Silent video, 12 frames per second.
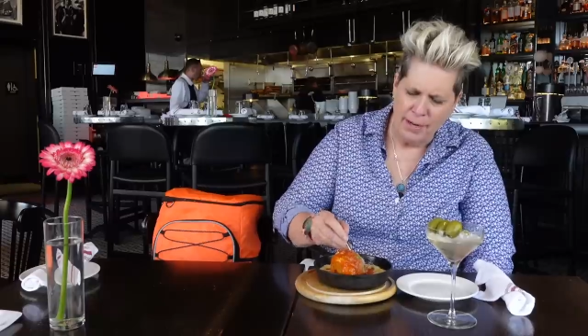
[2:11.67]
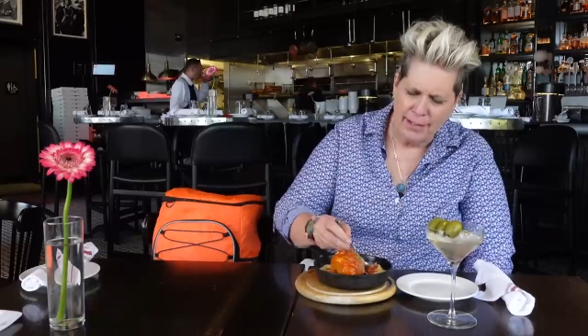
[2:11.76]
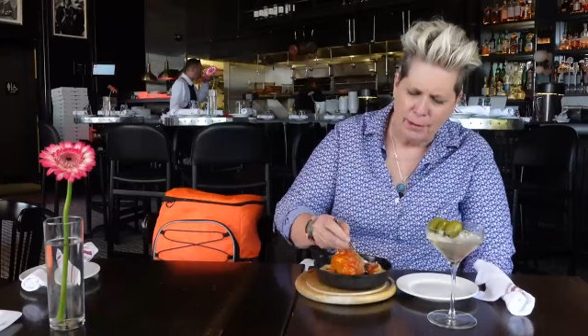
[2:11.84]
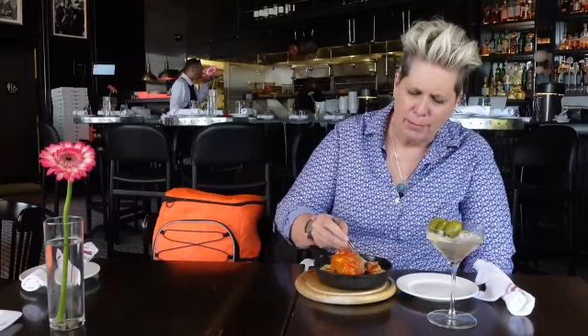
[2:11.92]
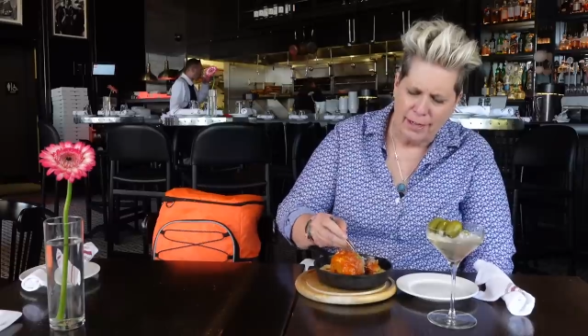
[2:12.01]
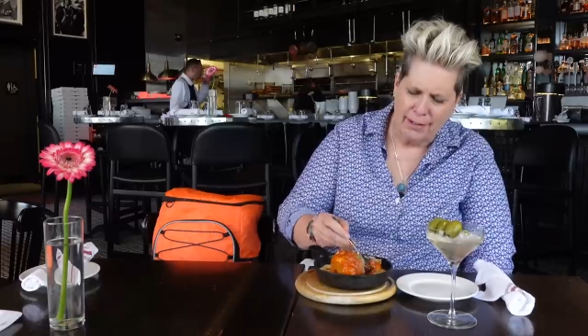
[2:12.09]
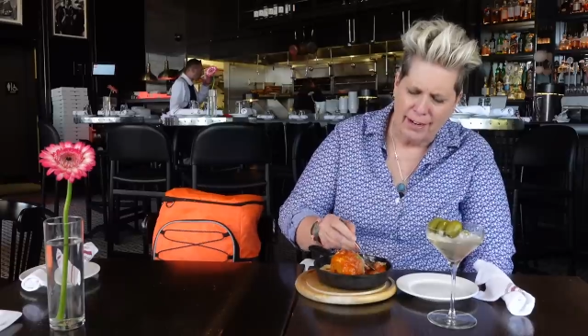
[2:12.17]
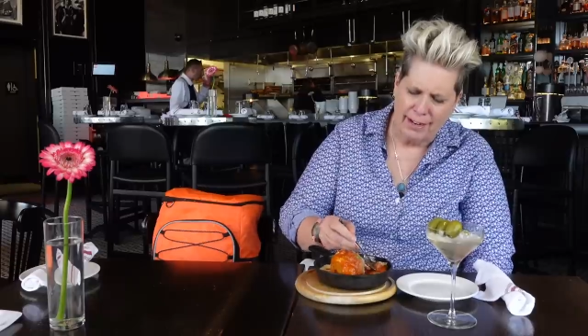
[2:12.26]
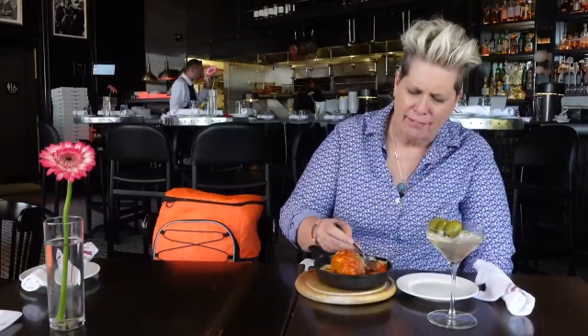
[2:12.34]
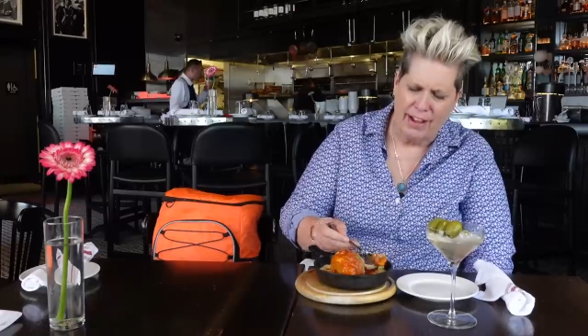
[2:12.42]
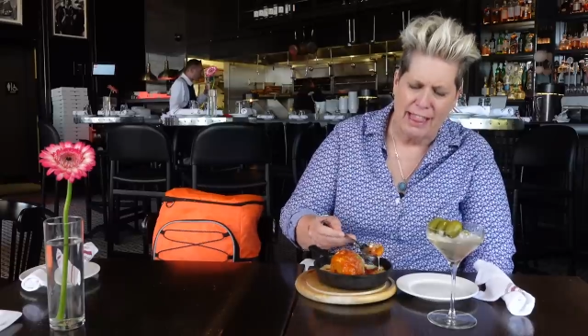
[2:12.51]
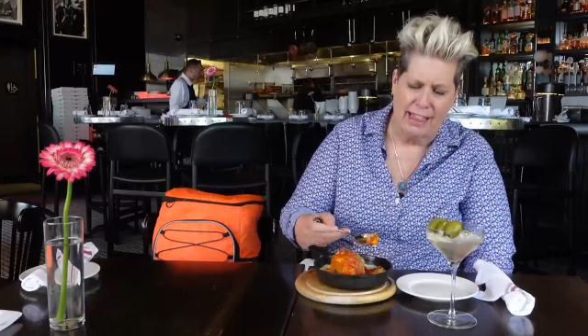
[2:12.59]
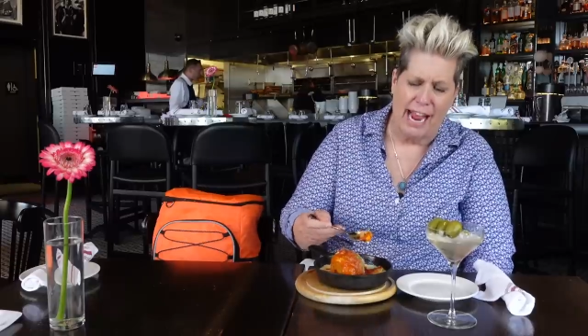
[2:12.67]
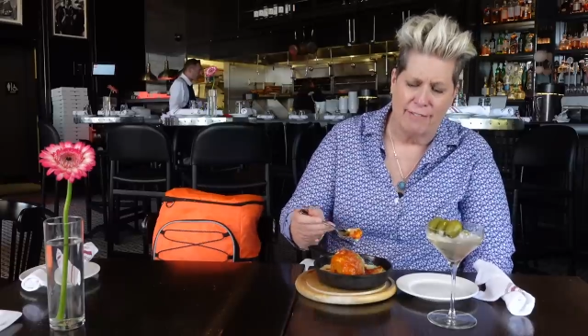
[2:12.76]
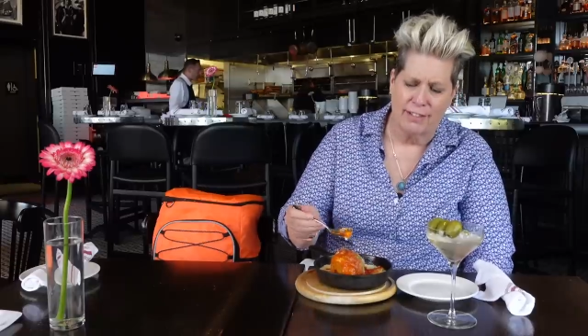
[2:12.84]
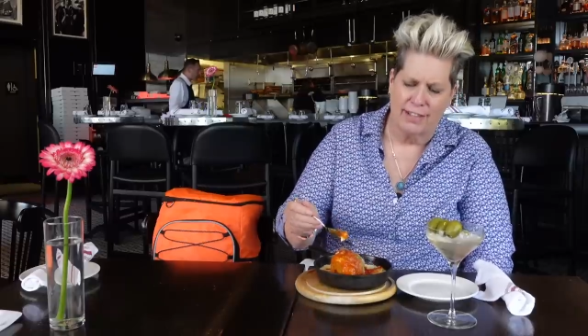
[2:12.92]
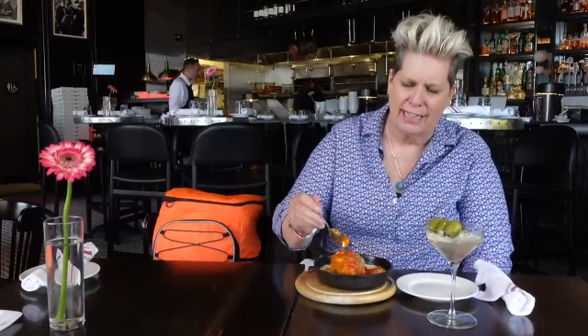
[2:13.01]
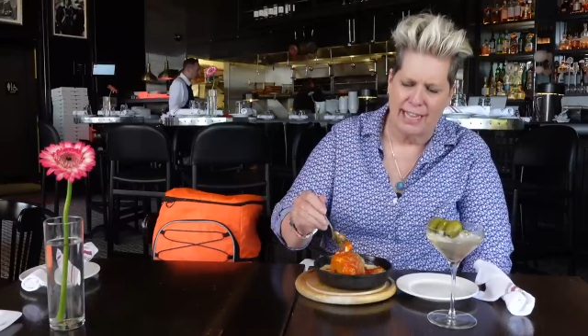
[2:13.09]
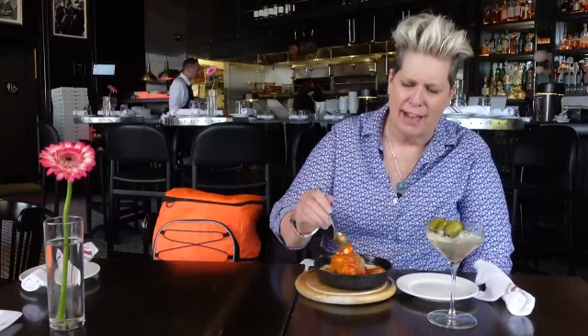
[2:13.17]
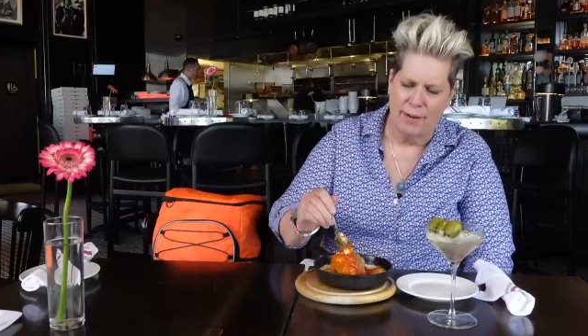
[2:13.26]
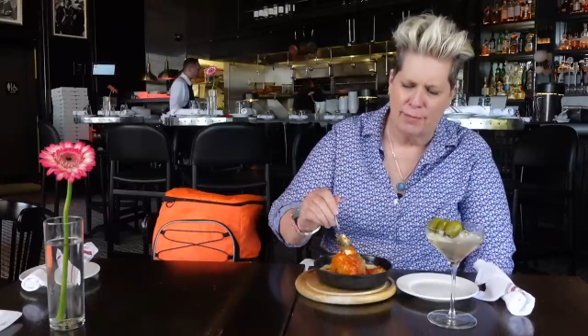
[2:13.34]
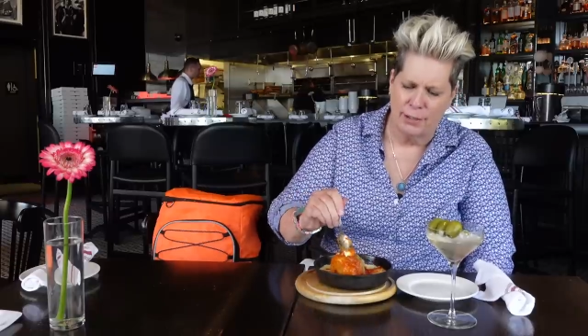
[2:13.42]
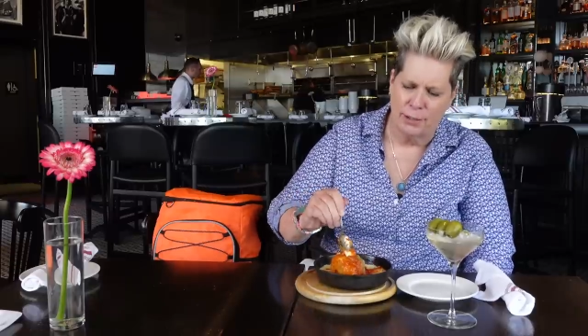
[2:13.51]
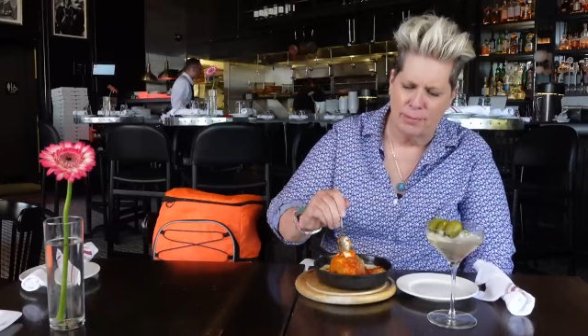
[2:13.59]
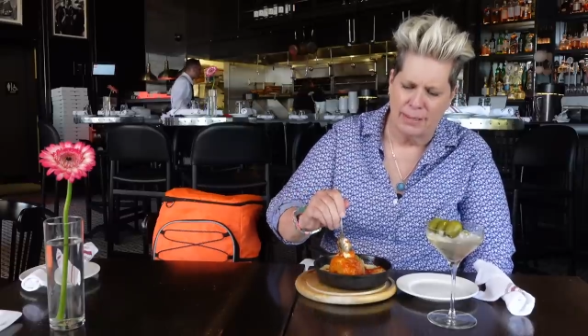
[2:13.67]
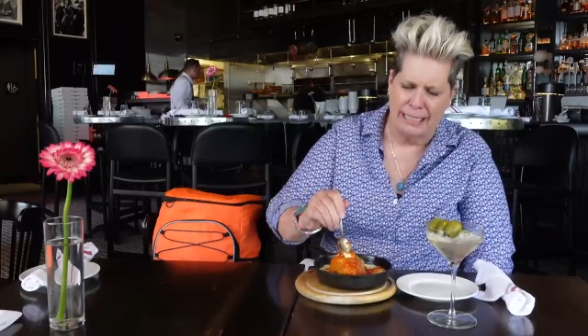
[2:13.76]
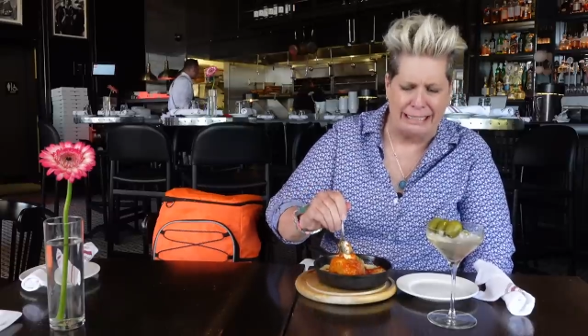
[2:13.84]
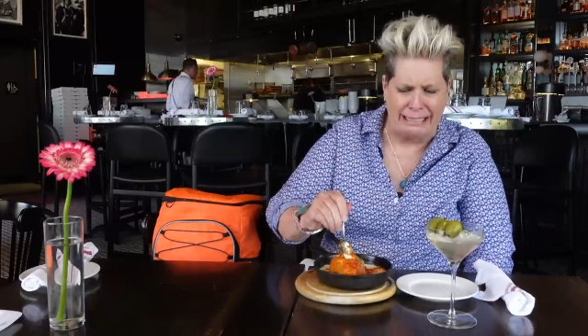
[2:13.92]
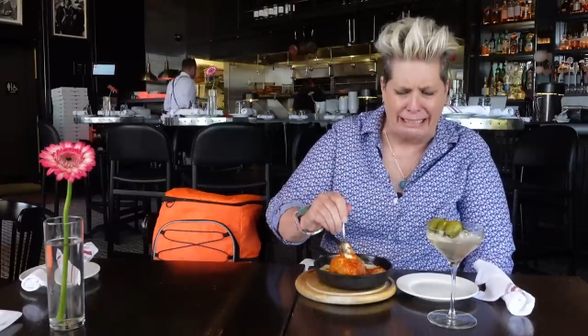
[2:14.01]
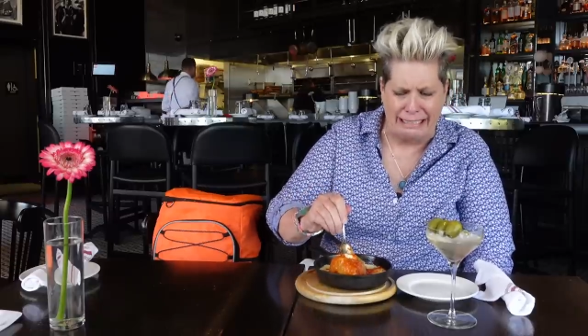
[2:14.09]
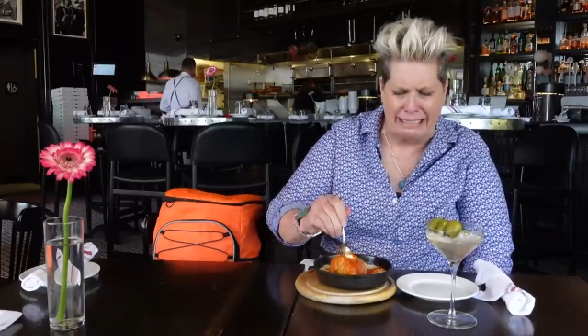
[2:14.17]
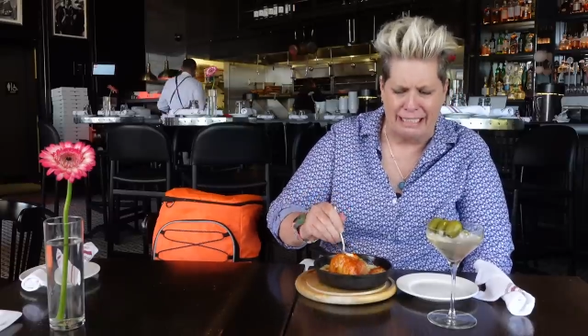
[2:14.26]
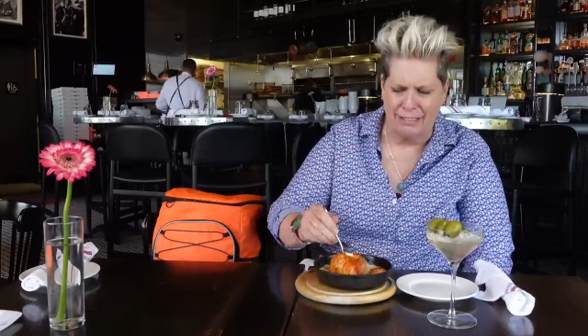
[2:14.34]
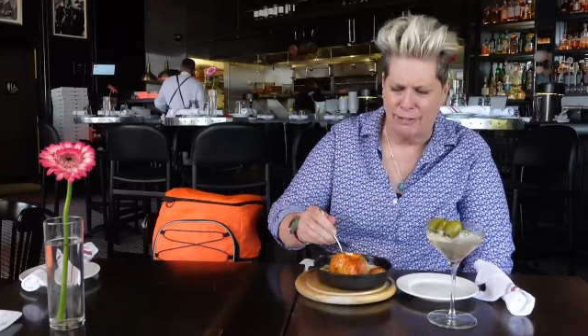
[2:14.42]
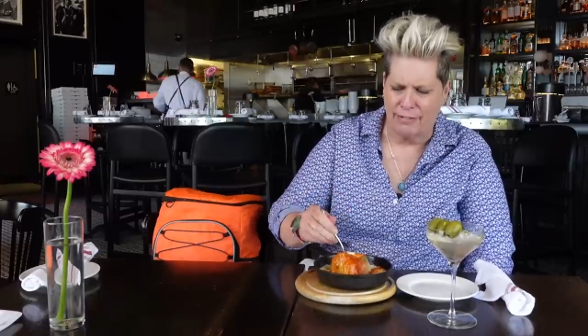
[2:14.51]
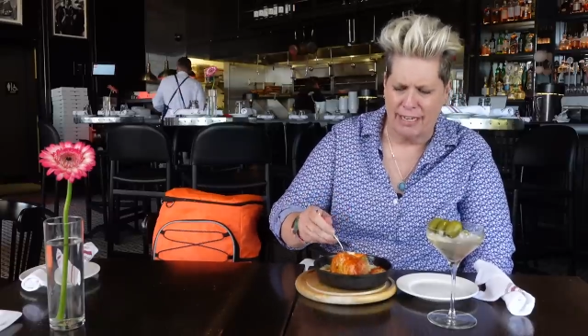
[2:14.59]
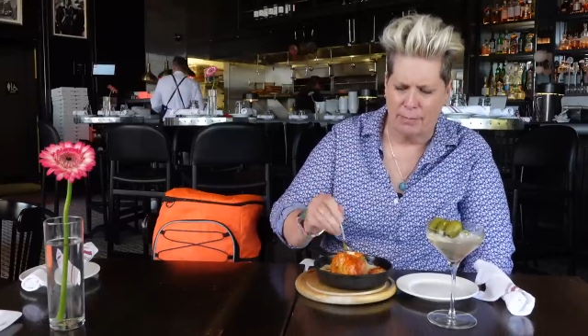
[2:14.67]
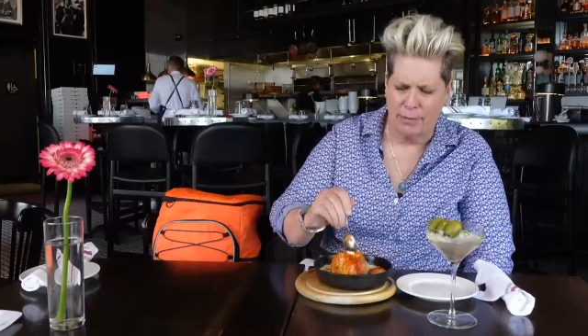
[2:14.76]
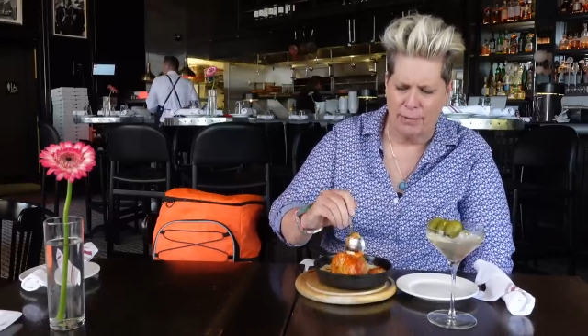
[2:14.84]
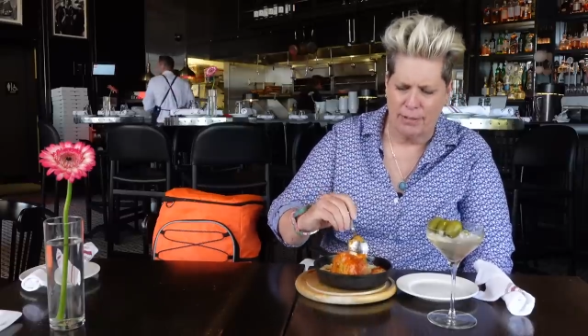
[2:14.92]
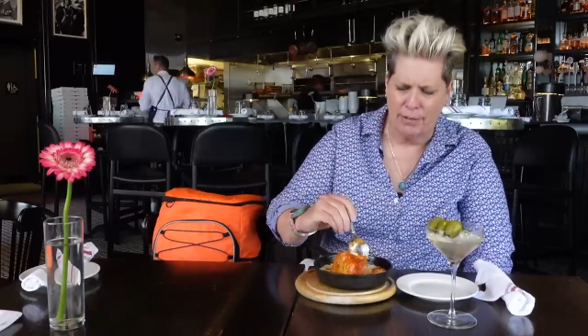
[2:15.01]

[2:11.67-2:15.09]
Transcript: be a deal breaker? Like if I laughed like that, would yes. you be like, I don't know if I could be with